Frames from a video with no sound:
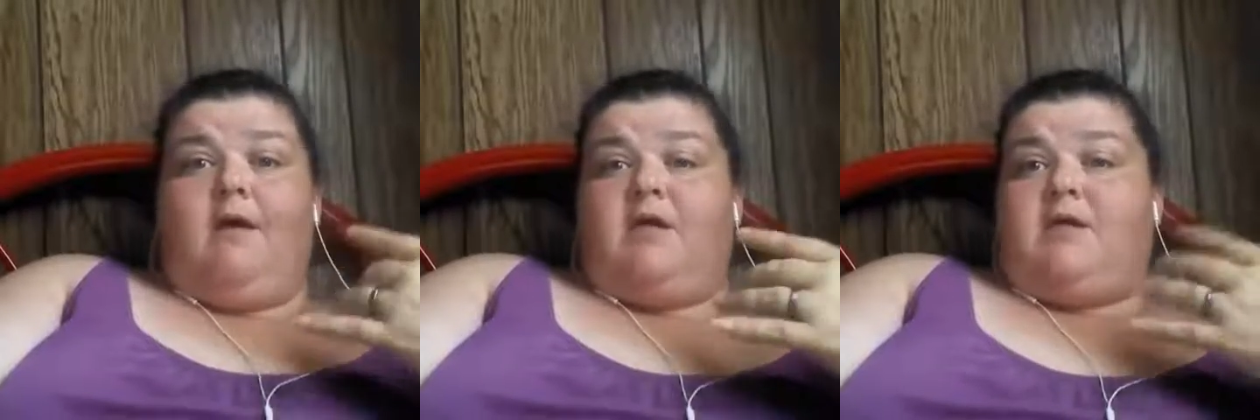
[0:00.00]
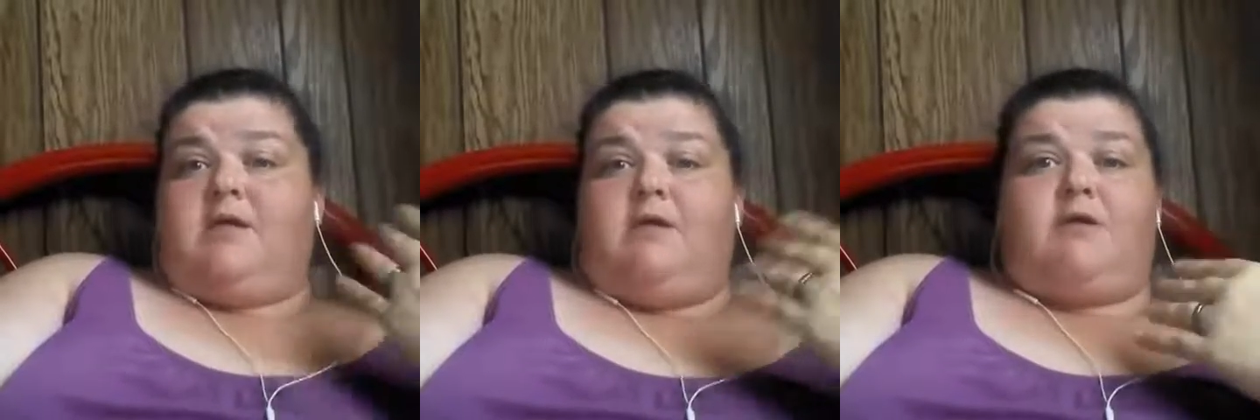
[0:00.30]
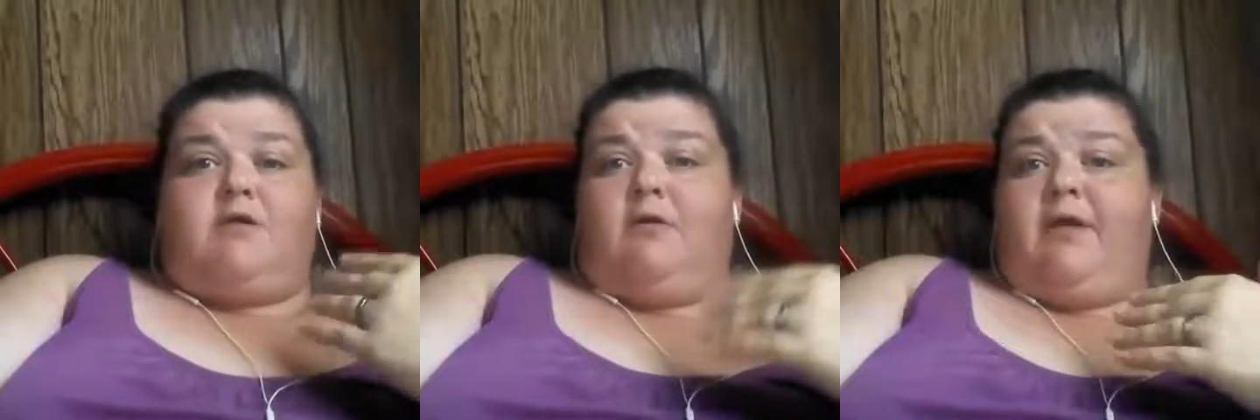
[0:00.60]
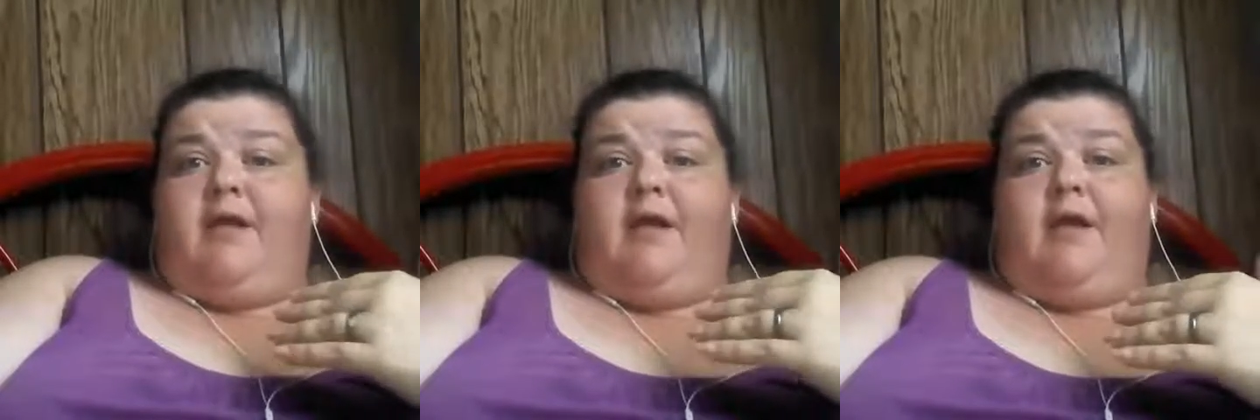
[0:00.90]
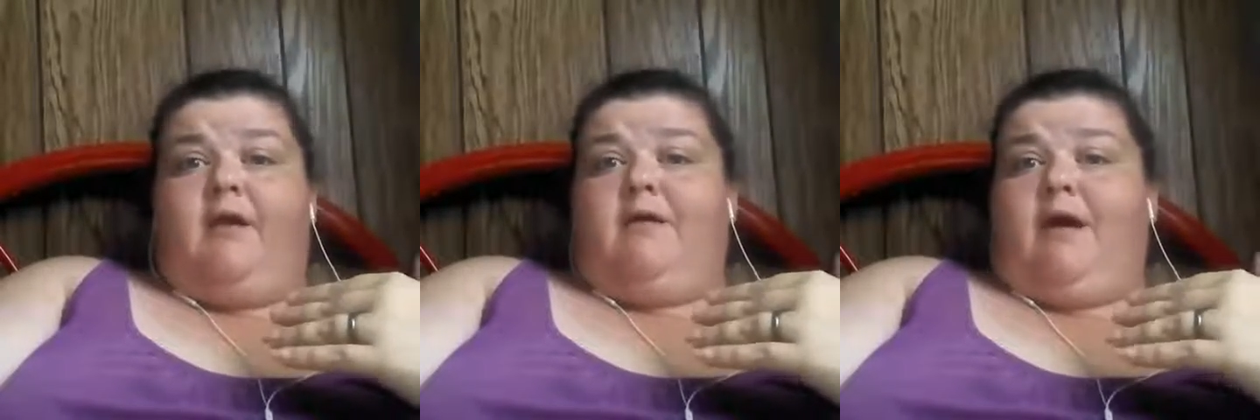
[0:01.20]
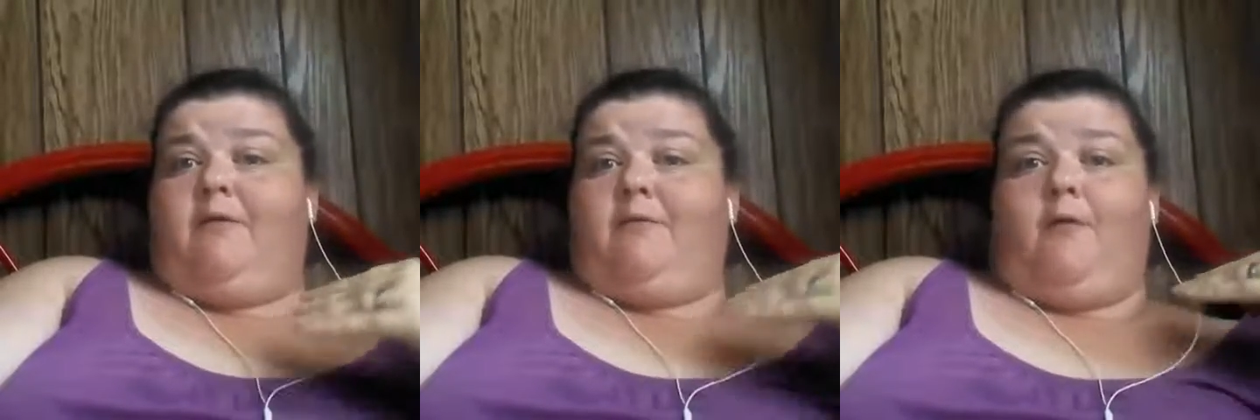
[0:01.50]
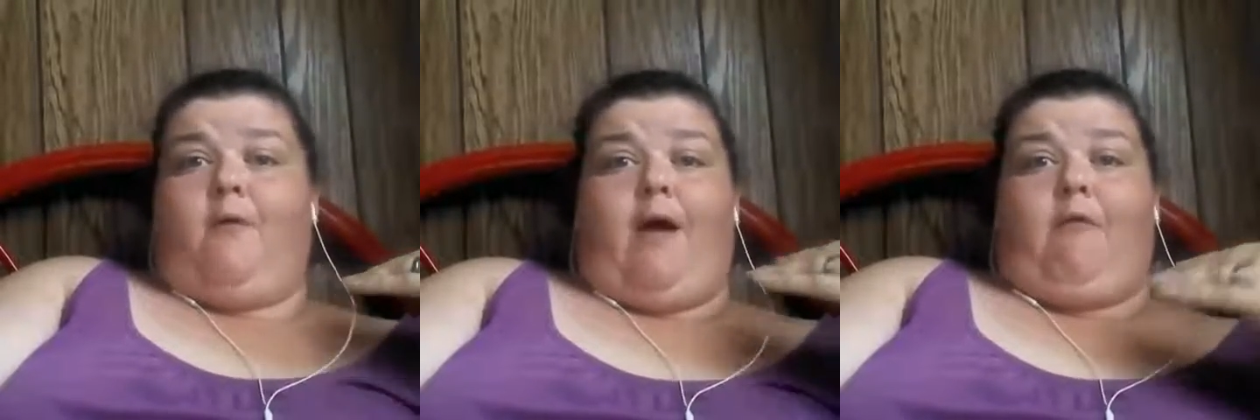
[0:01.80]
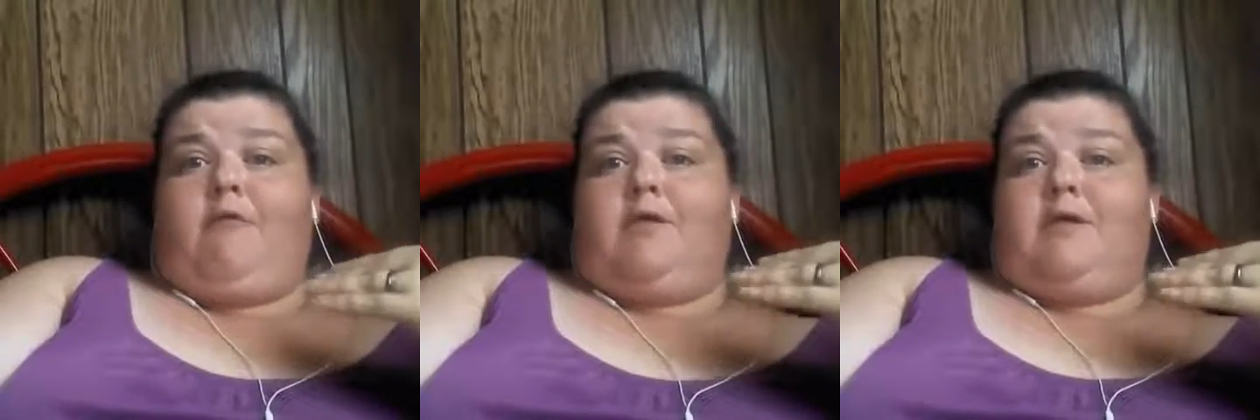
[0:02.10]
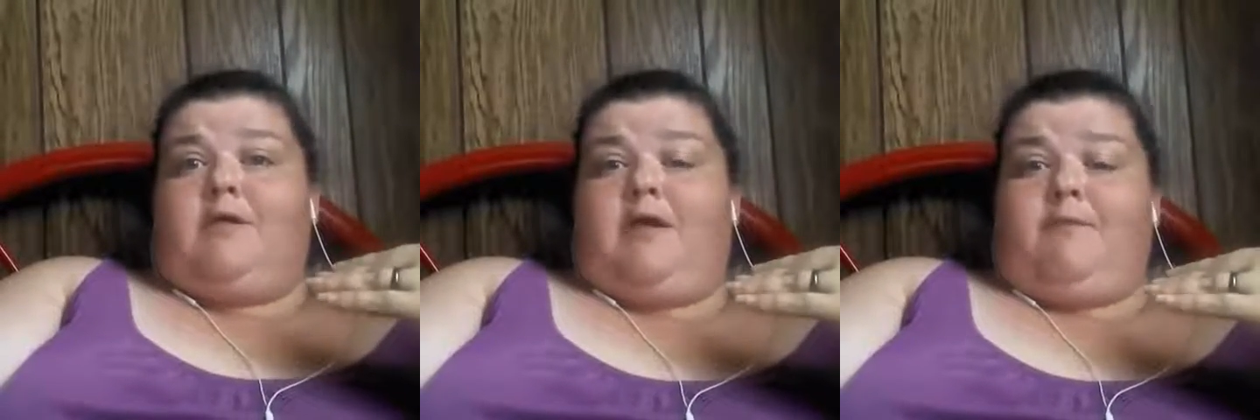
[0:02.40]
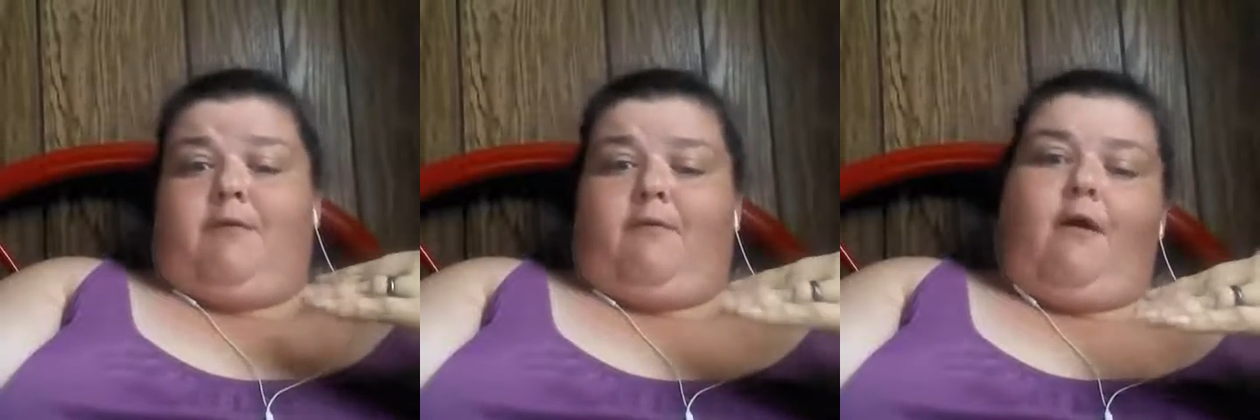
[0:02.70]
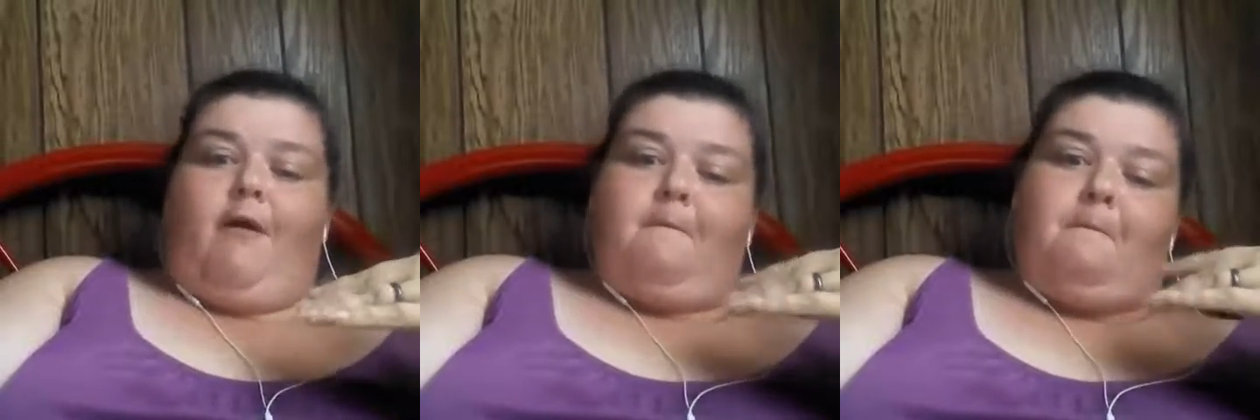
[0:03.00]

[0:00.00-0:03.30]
because until I start editing, I don't know how long it's going to take me to write.